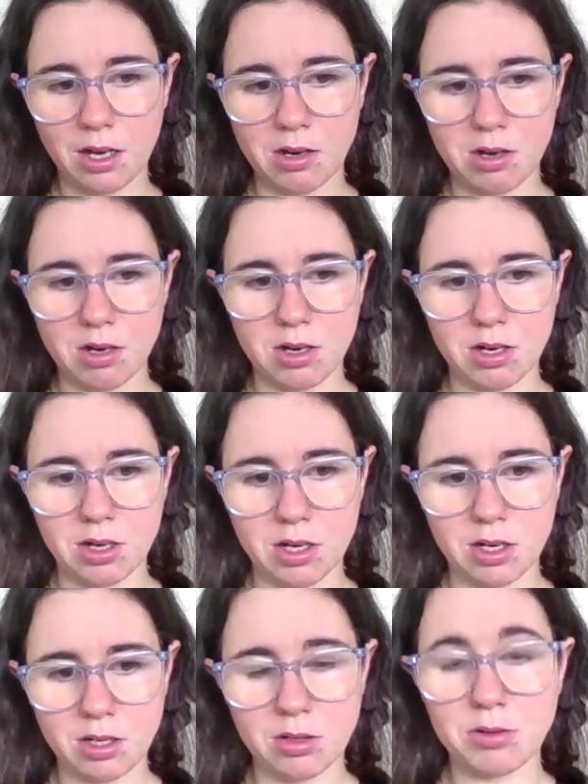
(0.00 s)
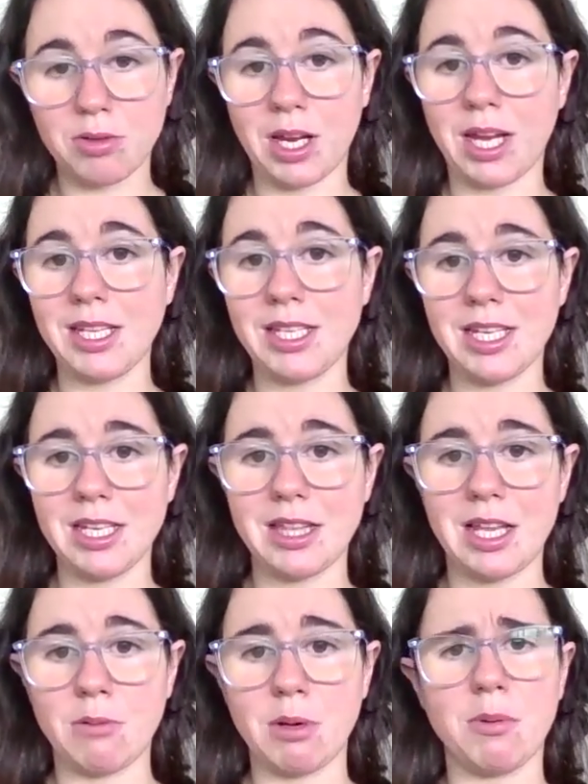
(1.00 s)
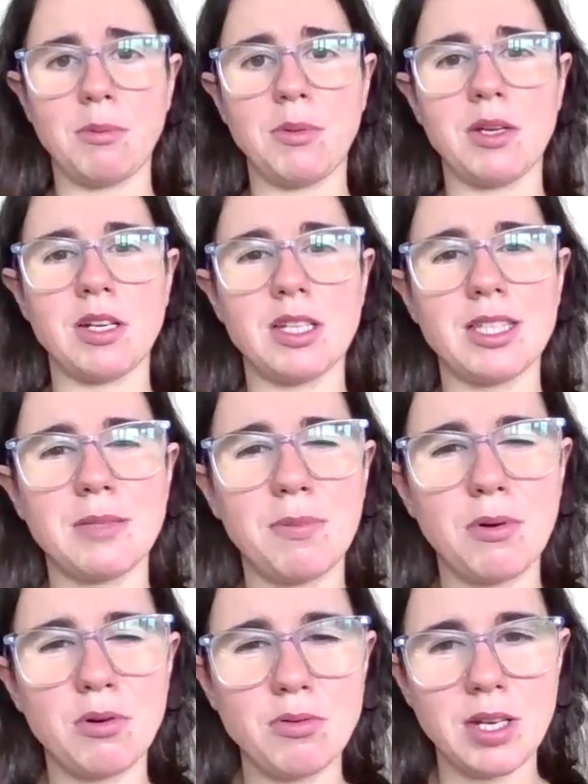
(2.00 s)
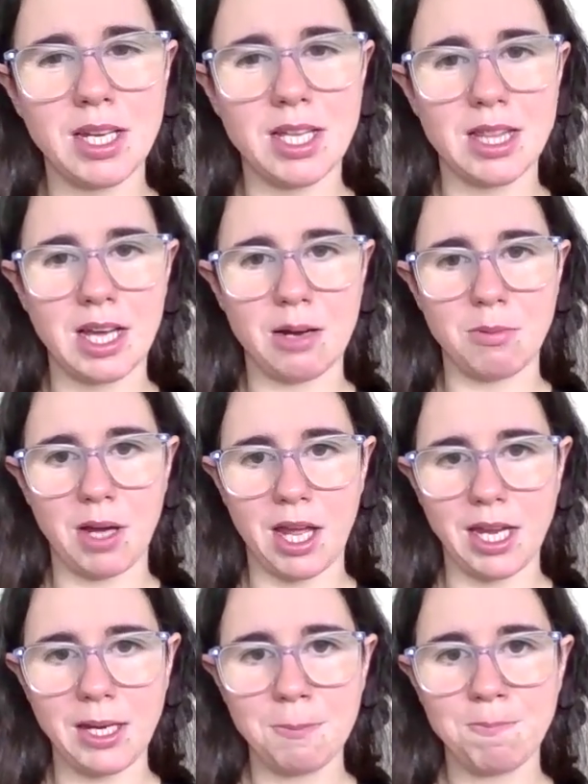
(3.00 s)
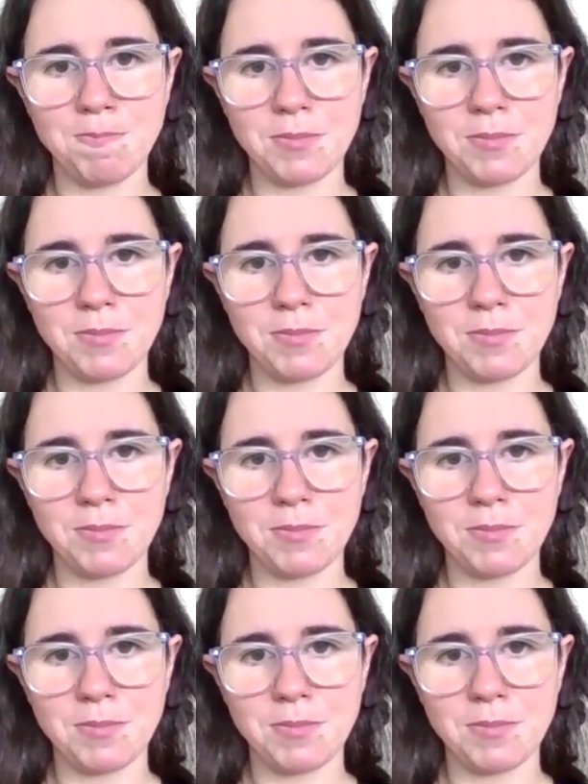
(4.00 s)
are creating in that way, when we are exploring in that way,